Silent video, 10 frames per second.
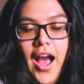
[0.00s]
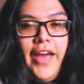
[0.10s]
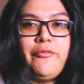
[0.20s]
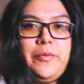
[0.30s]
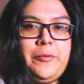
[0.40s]

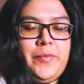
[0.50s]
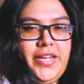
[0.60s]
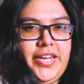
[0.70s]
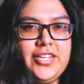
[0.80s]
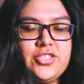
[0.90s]
I've been
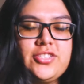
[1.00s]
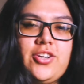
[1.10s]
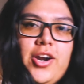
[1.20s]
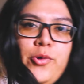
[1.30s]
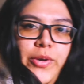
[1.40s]
meaning to
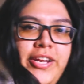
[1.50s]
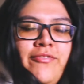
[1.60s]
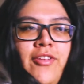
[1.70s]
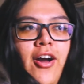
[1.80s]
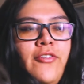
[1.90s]
start a reading
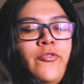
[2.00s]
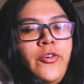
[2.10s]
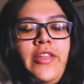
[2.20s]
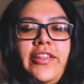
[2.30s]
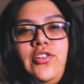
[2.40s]
vlog
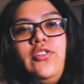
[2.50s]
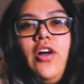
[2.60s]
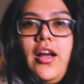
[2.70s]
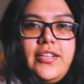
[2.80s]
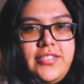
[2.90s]
for like the
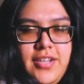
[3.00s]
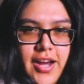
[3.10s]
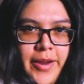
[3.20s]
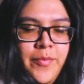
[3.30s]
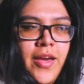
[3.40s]
longest
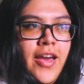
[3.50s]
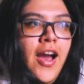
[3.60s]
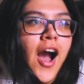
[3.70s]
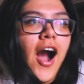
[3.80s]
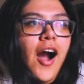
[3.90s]
time,
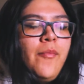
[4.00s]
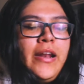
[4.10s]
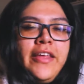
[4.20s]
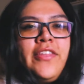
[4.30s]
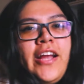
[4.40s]
and
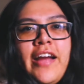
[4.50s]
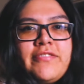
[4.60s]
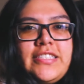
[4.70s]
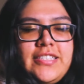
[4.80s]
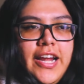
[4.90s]
I think I've
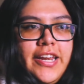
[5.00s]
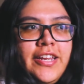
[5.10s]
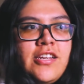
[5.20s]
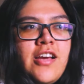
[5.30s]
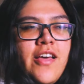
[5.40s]

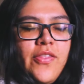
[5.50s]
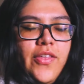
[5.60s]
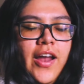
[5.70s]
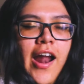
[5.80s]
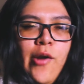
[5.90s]
decided
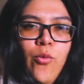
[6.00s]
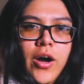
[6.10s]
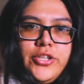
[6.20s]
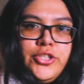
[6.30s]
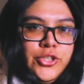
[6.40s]
that I
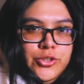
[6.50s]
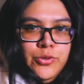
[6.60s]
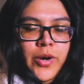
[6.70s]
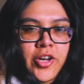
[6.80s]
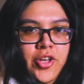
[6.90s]
want to
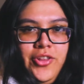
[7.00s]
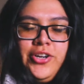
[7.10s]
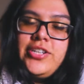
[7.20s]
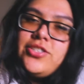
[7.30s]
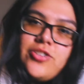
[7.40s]
do another
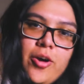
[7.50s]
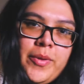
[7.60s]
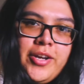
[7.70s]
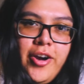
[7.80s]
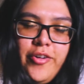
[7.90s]

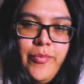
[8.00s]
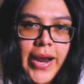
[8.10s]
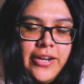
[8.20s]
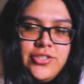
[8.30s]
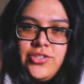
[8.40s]
installment of
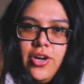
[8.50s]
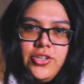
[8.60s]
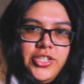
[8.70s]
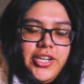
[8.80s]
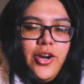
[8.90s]
my
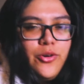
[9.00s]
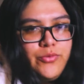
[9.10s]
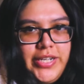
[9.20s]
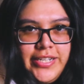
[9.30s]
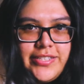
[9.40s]
nostalgic
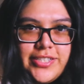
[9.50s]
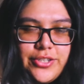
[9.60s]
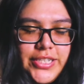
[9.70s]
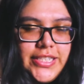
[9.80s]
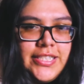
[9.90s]
read
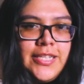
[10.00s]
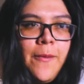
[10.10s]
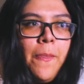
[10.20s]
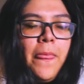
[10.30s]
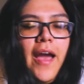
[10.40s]
series.
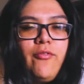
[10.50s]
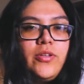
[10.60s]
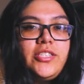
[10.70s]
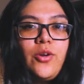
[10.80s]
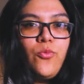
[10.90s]
I've
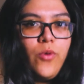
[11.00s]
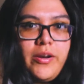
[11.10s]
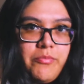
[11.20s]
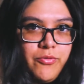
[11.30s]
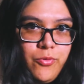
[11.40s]
only done
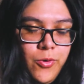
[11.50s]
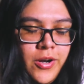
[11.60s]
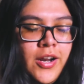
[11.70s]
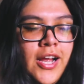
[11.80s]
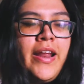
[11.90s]
one
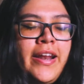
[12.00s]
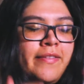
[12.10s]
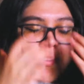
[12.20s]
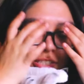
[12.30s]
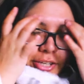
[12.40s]
before,
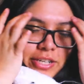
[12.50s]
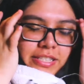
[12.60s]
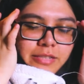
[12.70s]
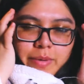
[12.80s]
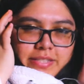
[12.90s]
and the
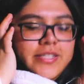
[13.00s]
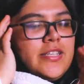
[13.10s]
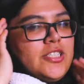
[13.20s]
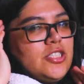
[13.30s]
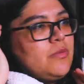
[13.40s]
series is
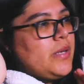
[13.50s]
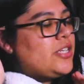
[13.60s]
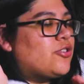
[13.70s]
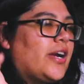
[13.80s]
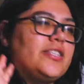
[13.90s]
basically just me
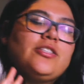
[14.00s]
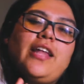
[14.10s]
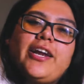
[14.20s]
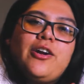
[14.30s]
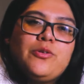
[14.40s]
trying to
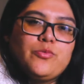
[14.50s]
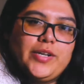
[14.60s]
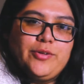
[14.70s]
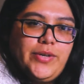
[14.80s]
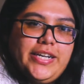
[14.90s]
like
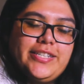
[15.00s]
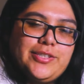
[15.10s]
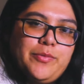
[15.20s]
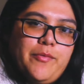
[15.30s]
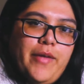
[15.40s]
reread
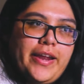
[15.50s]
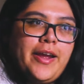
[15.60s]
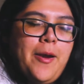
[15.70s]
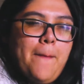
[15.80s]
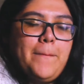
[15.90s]
some of like
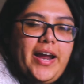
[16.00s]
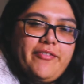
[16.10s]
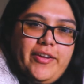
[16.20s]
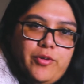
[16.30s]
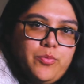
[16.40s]
my
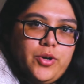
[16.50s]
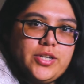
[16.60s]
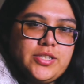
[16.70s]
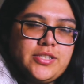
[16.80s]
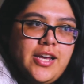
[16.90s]
favorite
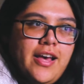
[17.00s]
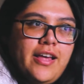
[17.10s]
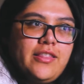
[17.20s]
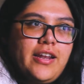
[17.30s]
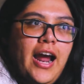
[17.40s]
books
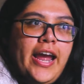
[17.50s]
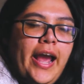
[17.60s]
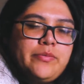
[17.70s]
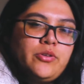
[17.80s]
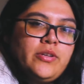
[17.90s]
that I
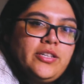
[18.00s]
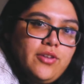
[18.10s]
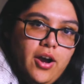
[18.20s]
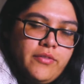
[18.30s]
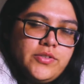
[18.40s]
absolutely
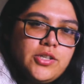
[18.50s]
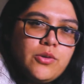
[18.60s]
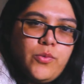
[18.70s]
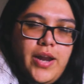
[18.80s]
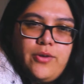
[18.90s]
loved
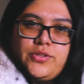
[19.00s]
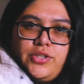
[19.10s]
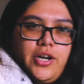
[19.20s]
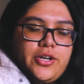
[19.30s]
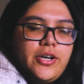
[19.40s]
when I was
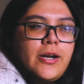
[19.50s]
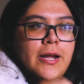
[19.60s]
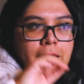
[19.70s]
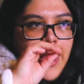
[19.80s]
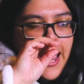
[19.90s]
younger,
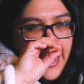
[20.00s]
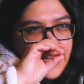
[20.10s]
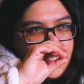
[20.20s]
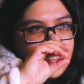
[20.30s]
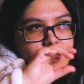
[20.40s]

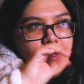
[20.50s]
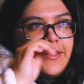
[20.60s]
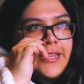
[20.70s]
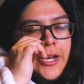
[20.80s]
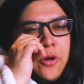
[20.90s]
and
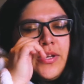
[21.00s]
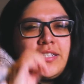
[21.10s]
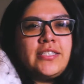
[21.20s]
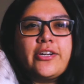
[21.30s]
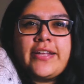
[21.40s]
they don't
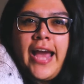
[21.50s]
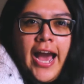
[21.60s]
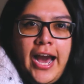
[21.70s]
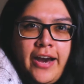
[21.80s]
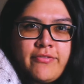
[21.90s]
necessarily
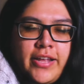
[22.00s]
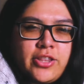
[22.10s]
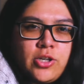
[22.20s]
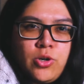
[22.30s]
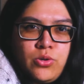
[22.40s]
have
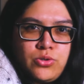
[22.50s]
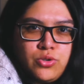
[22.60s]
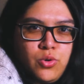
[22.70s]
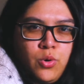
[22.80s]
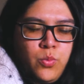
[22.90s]
like the
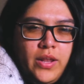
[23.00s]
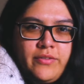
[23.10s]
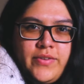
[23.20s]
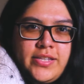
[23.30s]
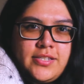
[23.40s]
cultural
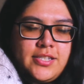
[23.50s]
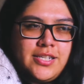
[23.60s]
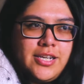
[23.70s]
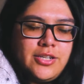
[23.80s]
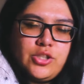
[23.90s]
relevance
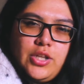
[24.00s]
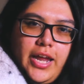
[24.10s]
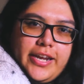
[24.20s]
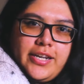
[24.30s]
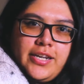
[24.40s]
to like